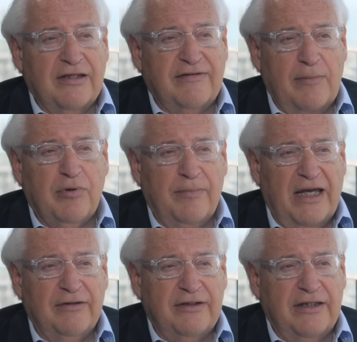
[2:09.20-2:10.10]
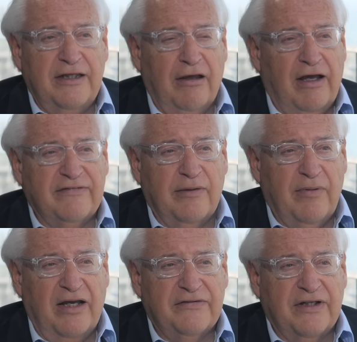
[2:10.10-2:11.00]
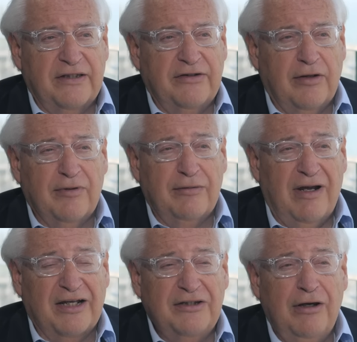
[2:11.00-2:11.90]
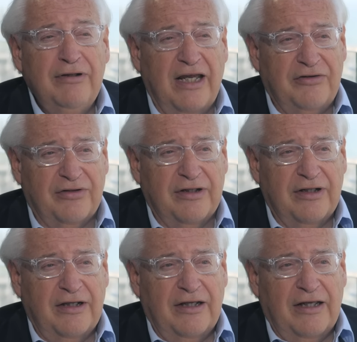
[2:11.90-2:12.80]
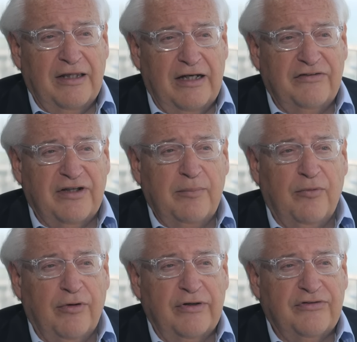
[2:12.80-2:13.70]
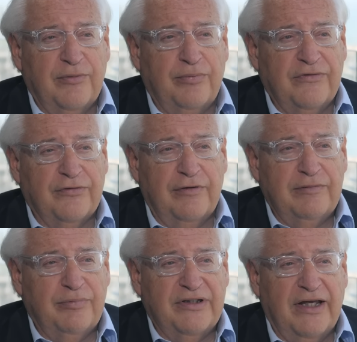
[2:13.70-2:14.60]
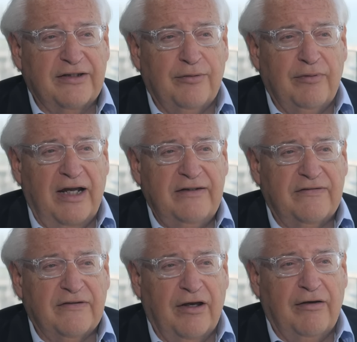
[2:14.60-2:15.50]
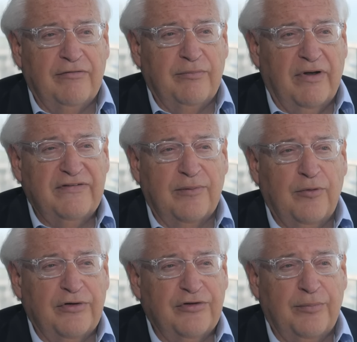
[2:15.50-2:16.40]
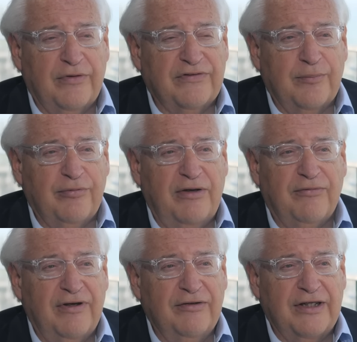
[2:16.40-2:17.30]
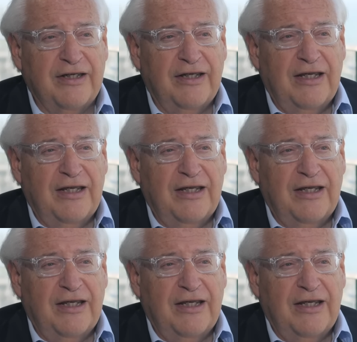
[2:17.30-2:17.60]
the Temple Mount and the Al-Aqsa Mosque and the Dome of the Rock, no nation that has done more to preserve and protect the rights of Muslim worshippers to pray freely